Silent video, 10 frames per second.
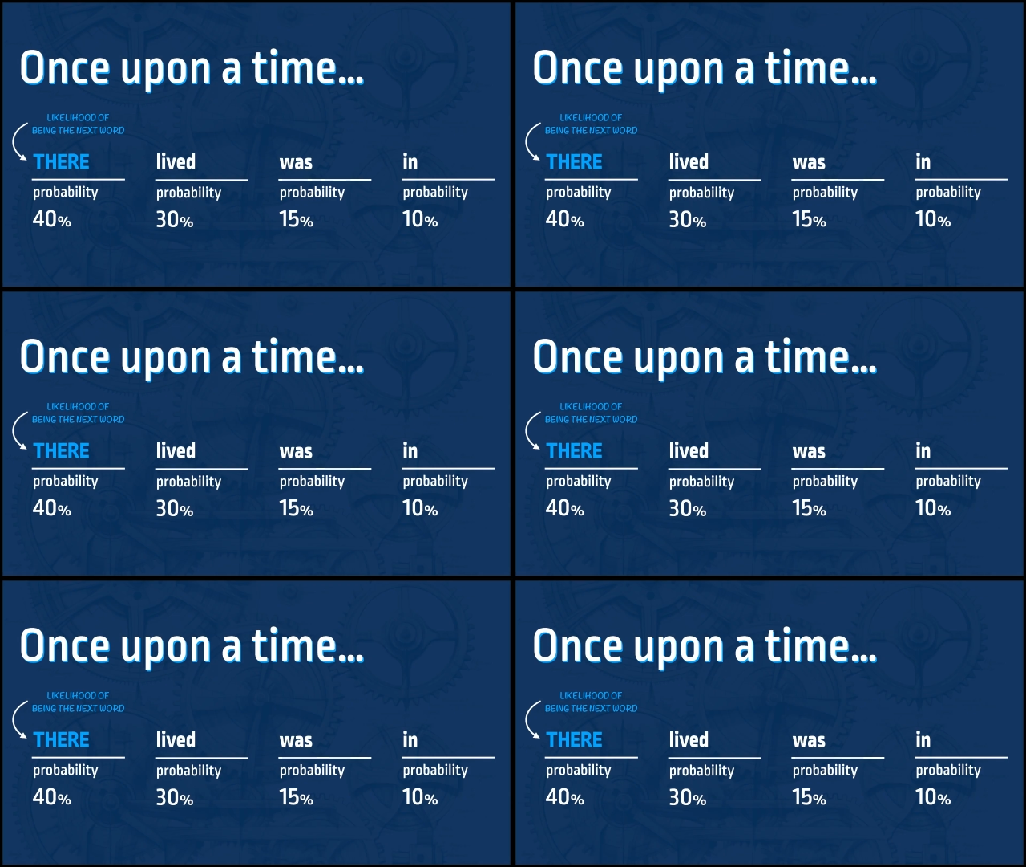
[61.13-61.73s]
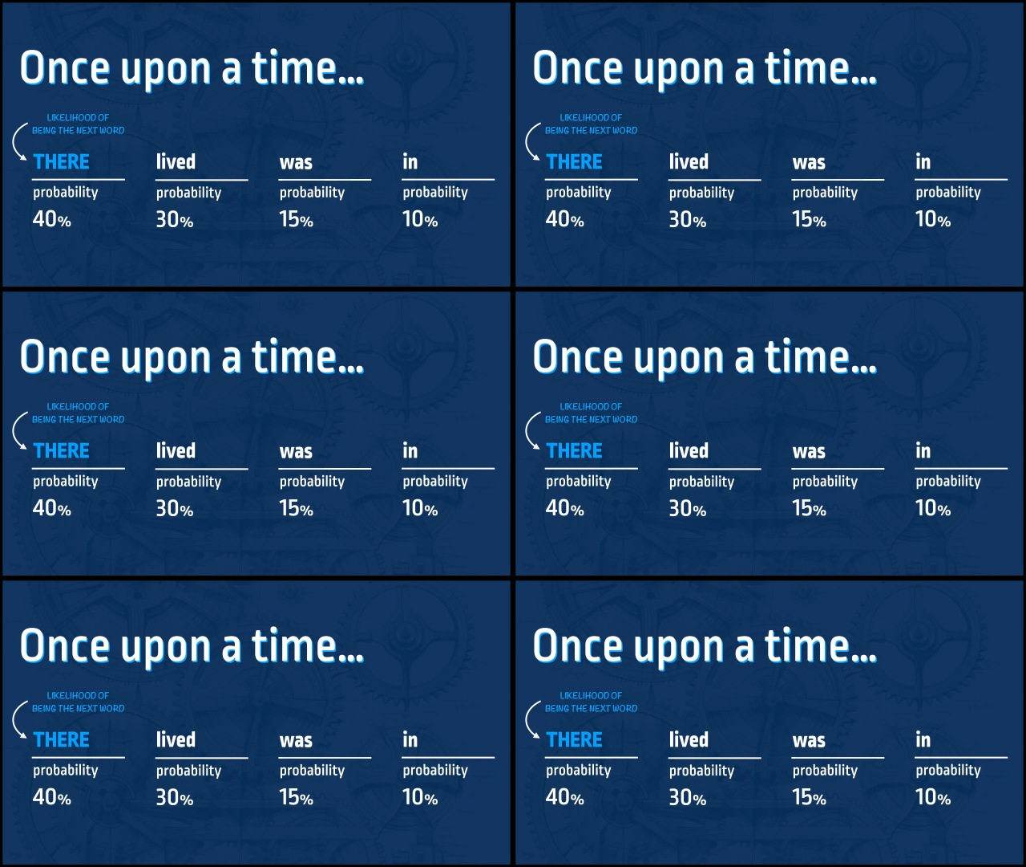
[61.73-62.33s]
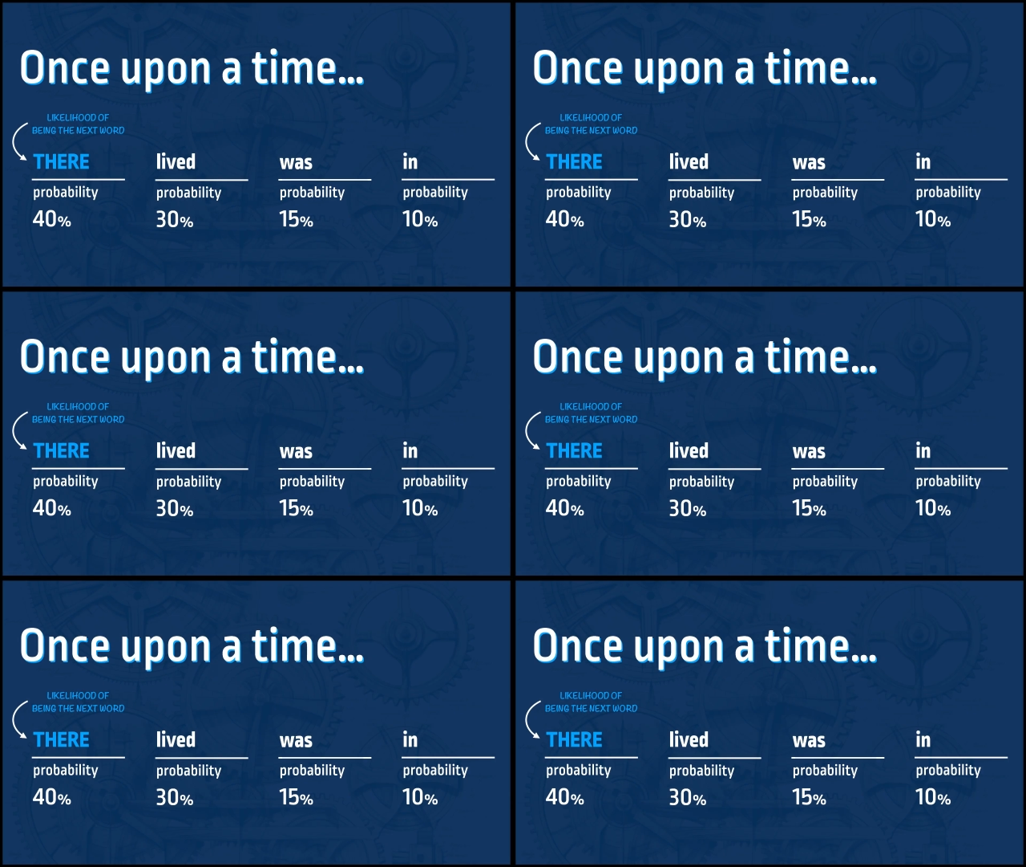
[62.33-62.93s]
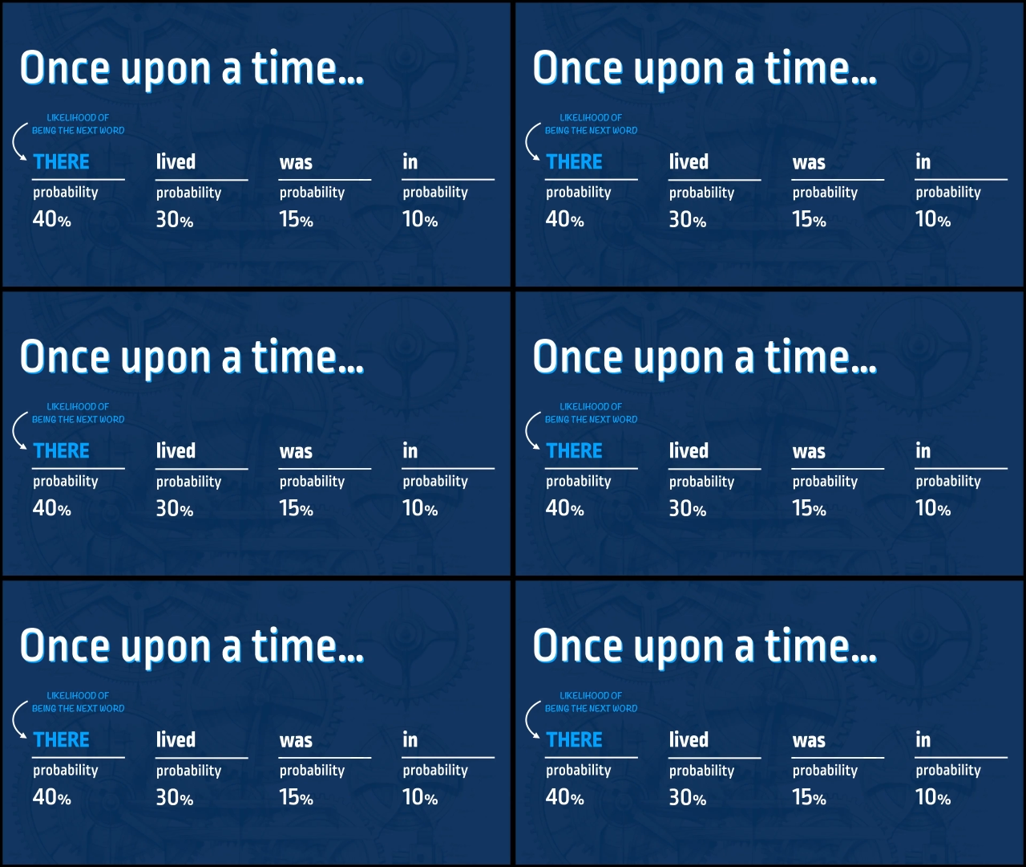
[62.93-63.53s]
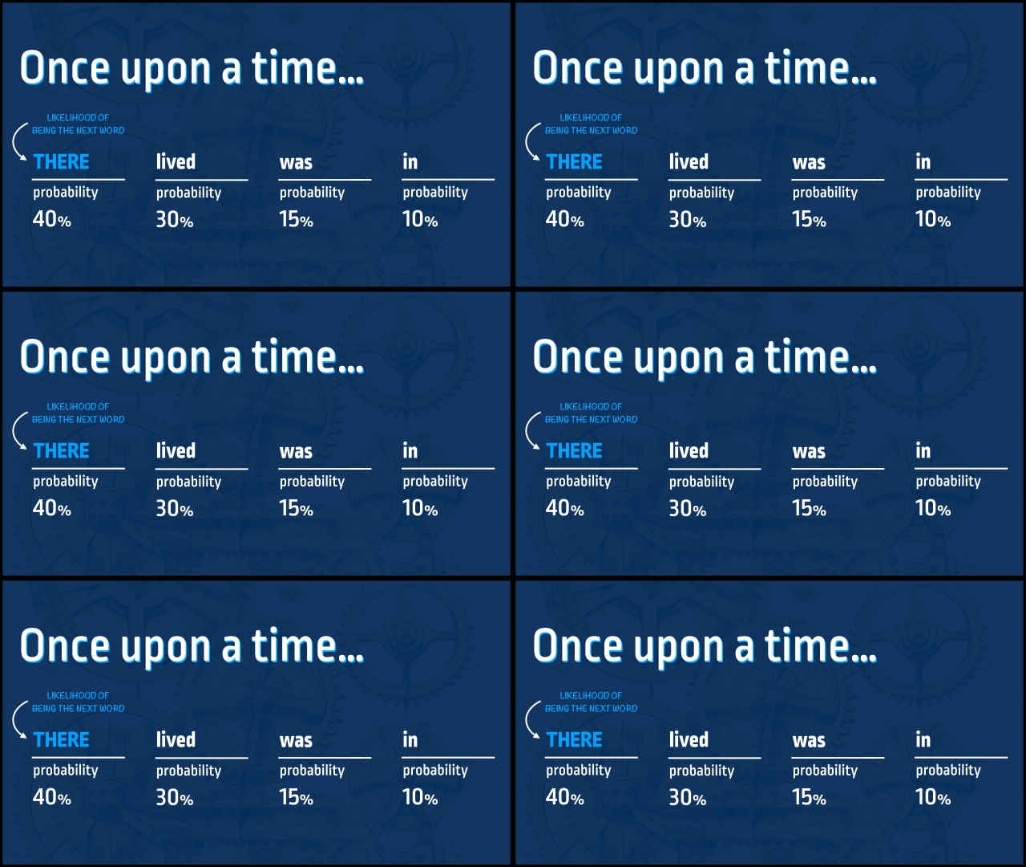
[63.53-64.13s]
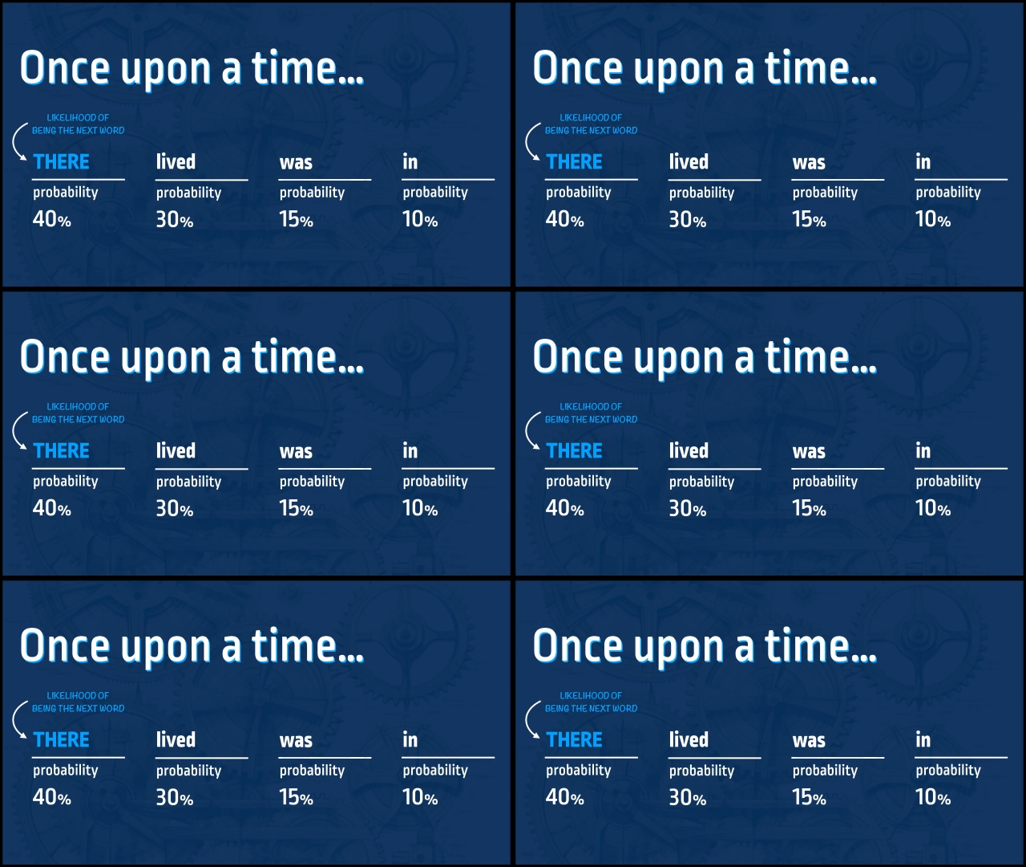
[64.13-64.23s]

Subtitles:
(no speaker visible)